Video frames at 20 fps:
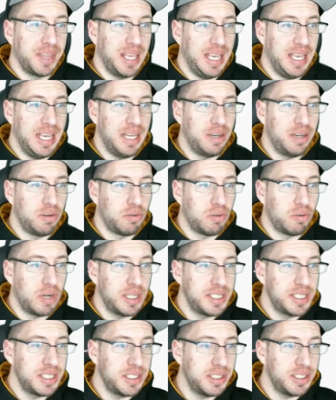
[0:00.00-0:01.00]
And
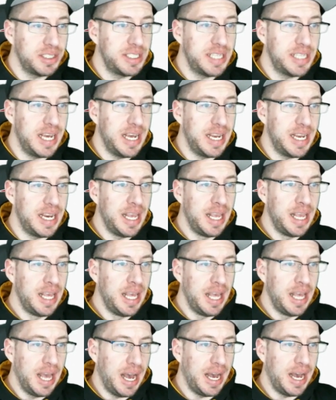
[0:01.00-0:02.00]
Russell said,
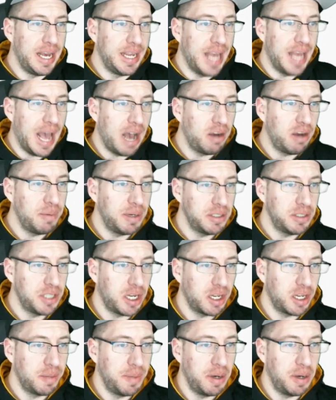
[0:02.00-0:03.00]
how about
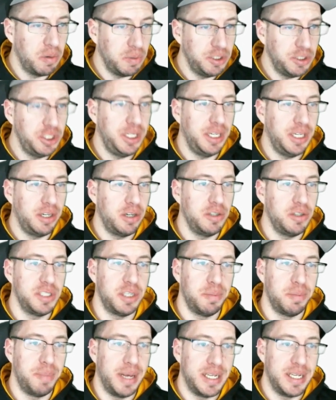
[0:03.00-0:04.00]
talking about which heroes
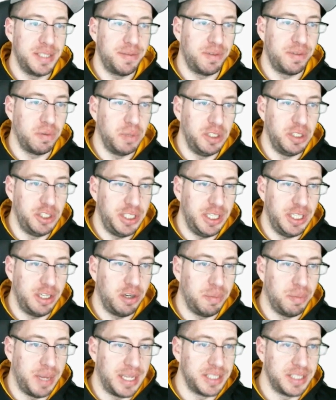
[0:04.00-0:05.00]
are best for which
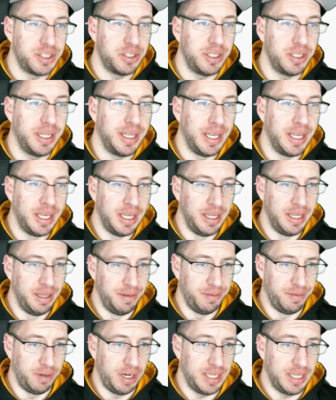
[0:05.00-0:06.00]
hero mastery?
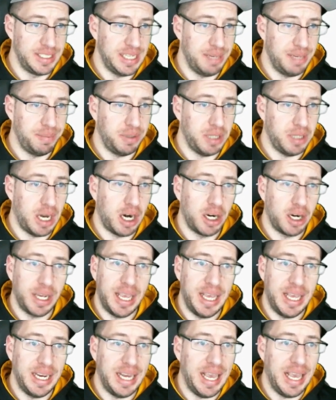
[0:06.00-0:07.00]
For example,
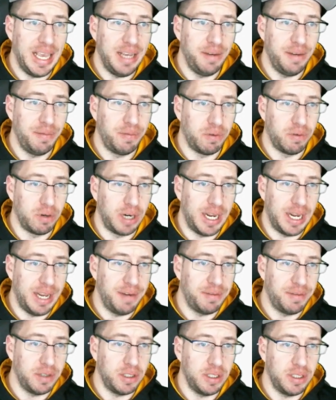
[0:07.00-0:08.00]
Arcane 8 for
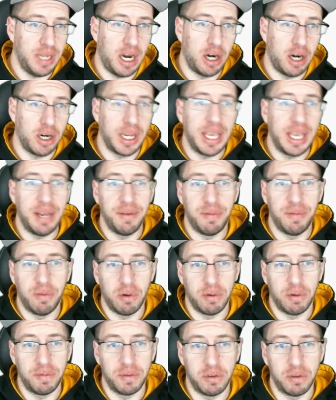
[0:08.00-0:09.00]
Avril, Arcane
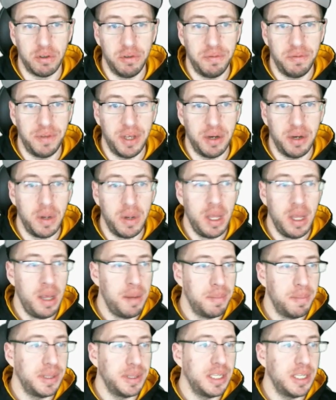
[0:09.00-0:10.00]
4 for Rufio, but